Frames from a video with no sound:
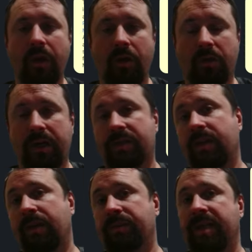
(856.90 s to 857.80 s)
Alright, so
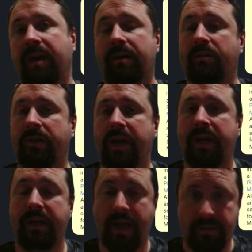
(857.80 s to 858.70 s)
that was how to
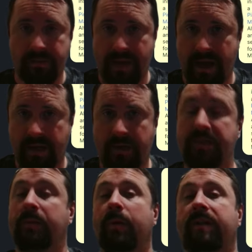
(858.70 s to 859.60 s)
create a banner
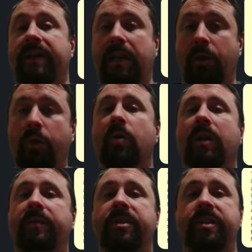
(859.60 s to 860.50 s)
using one of our
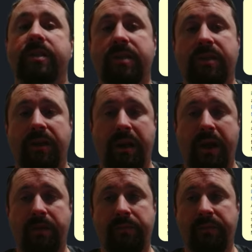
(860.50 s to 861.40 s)
local images.
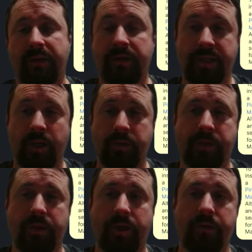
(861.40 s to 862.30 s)
There is an
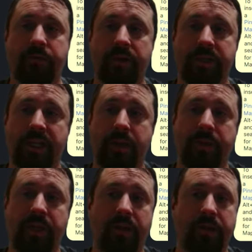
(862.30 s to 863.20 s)
option though for us to come
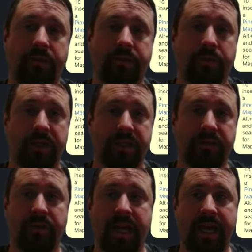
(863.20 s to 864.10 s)
in here, and if you press
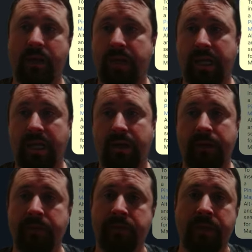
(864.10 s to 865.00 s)
the flag on any
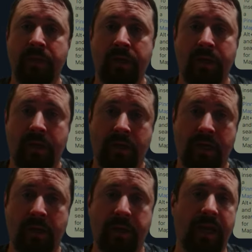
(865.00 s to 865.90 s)
note,
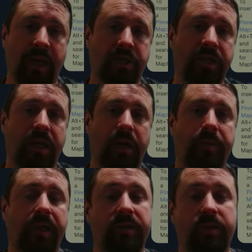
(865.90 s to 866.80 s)
alright, we can actually
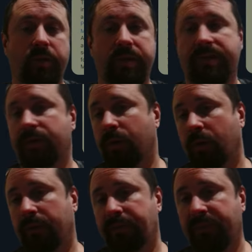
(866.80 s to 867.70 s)
come here to the store.